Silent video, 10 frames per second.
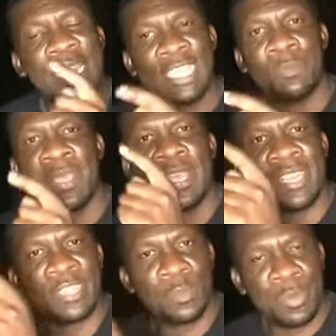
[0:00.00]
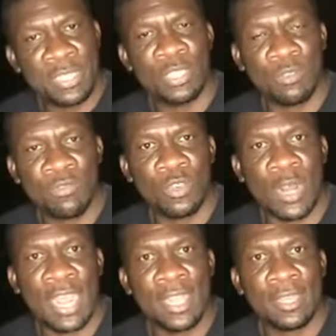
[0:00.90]
Let's pick an expensive
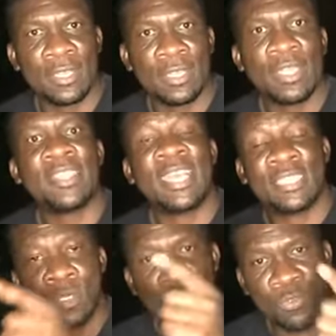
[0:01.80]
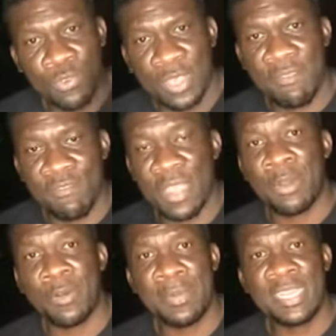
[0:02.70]
drug that's good for the
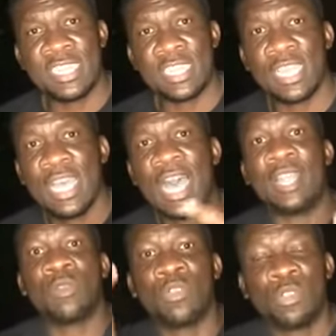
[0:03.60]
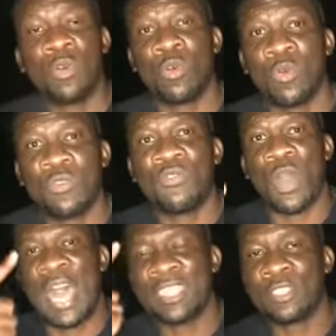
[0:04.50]
environment and also good
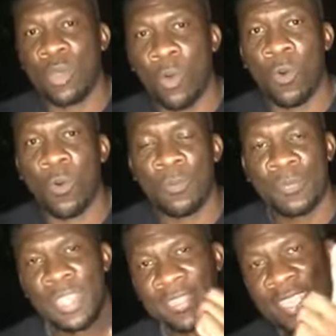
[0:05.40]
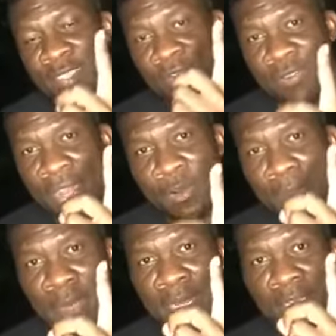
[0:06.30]
for us all. That's
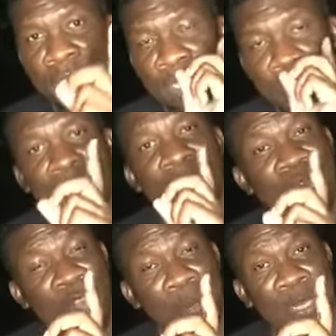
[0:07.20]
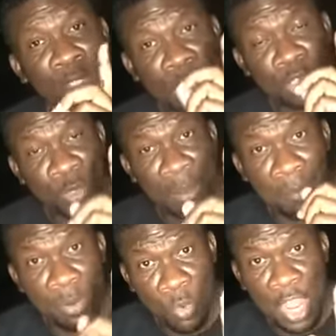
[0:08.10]
environmental issue
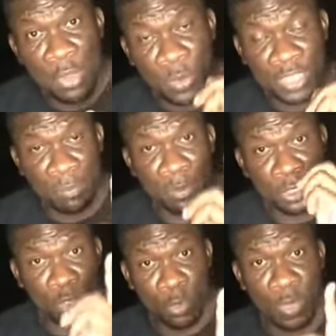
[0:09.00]
number one we're supposed to